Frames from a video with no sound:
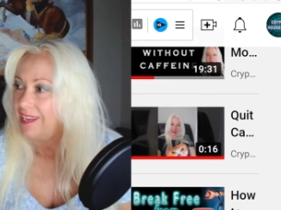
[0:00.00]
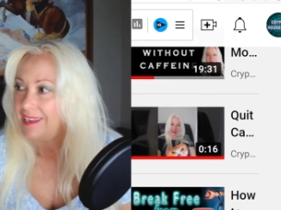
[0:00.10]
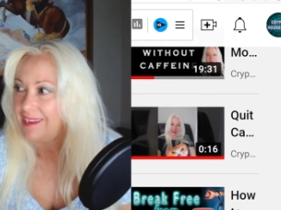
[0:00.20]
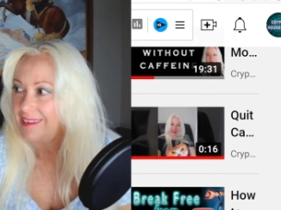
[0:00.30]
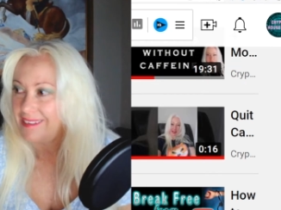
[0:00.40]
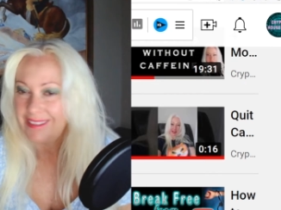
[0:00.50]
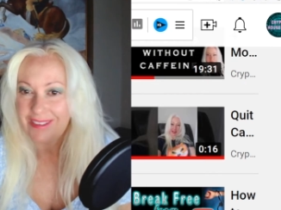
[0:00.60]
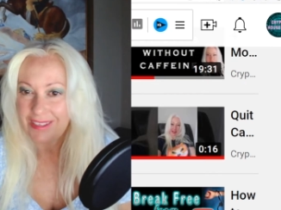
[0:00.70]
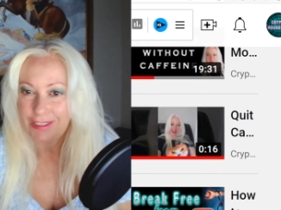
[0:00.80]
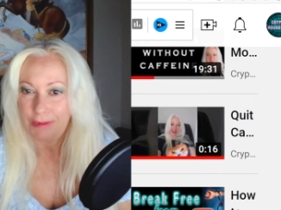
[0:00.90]
And you don't
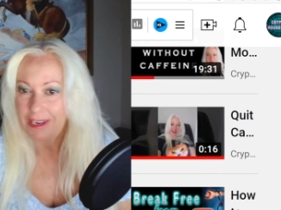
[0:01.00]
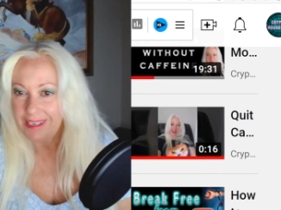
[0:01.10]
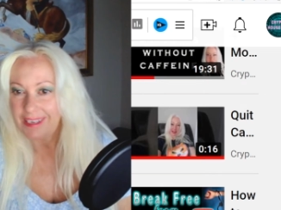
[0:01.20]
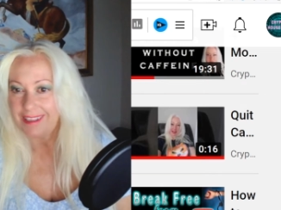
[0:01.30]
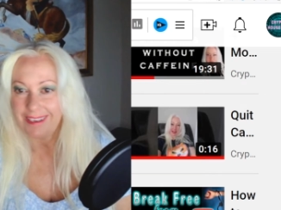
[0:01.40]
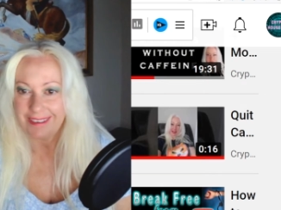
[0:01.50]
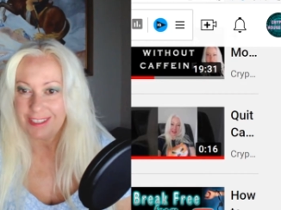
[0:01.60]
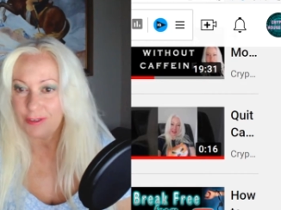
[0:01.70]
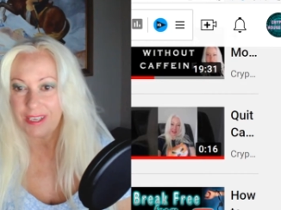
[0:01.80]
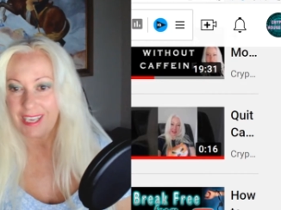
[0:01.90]
have to buy anything to
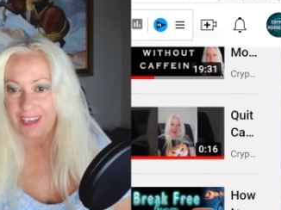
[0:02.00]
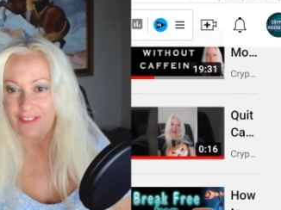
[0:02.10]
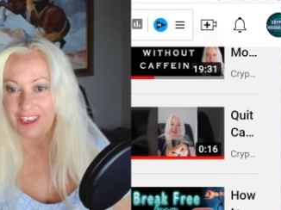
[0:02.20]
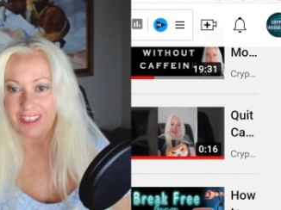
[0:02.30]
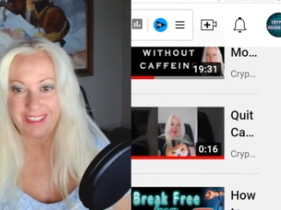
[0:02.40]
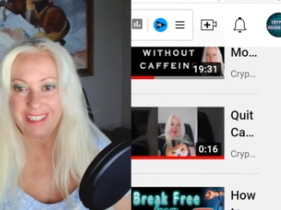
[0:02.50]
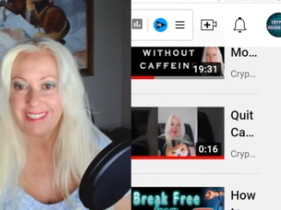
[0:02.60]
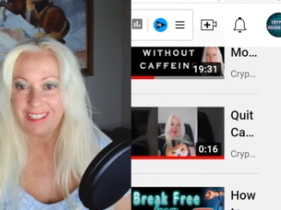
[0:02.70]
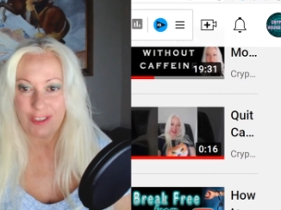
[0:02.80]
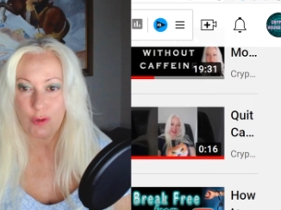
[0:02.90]
quit caffeine. You
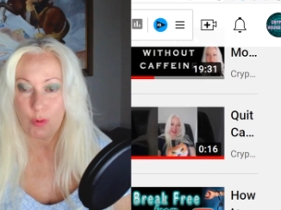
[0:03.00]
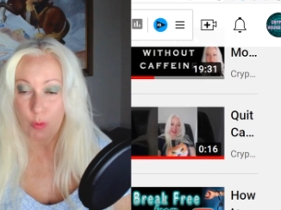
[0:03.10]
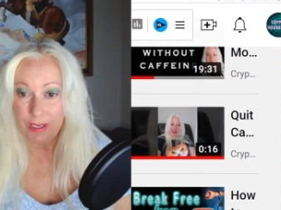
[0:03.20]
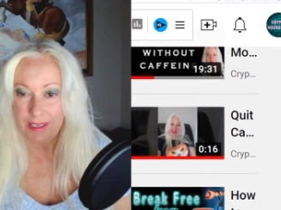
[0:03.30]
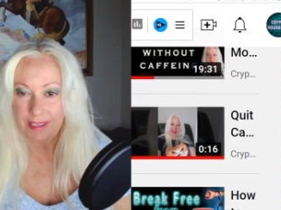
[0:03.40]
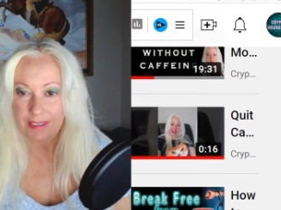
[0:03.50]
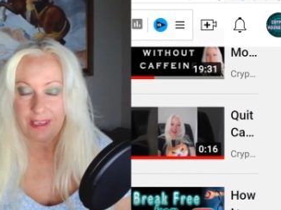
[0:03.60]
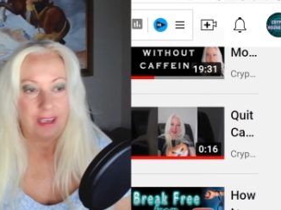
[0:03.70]
just quit it.